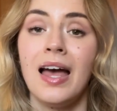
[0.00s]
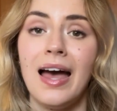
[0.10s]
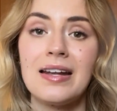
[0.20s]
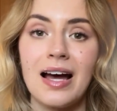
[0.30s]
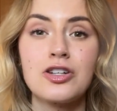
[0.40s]

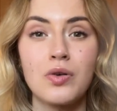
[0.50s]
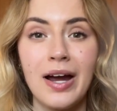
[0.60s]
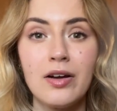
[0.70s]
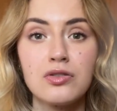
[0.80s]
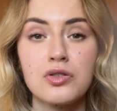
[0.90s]
And I
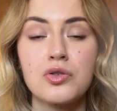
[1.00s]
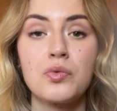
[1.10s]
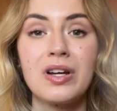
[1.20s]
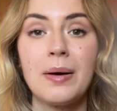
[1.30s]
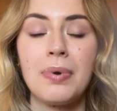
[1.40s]
try also to
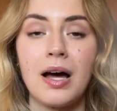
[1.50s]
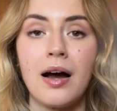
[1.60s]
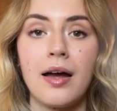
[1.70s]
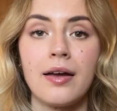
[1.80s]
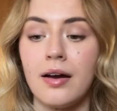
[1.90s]

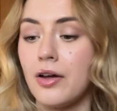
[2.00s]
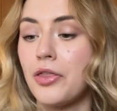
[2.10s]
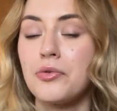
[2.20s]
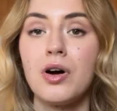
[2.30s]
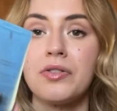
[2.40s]
reapply
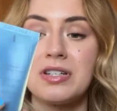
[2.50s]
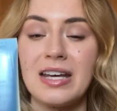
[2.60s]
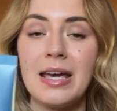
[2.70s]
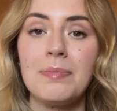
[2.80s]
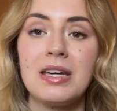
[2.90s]
throughout the
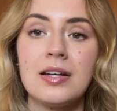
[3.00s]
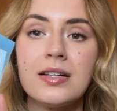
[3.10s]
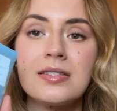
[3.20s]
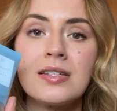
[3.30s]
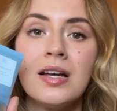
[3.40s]
day,
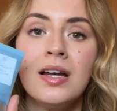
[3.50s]
because